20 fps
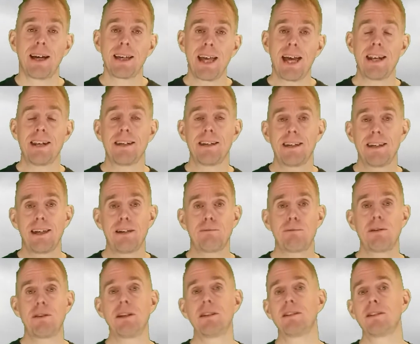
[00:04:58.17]
Again,
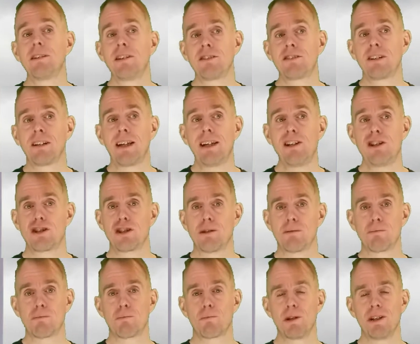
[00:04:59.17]
if we think to
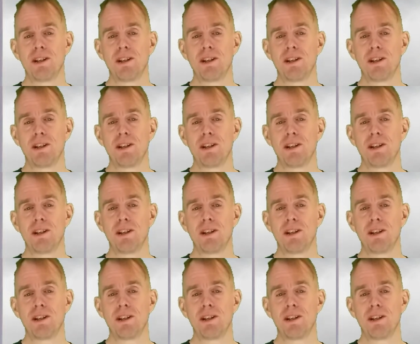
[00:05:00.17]
distillation,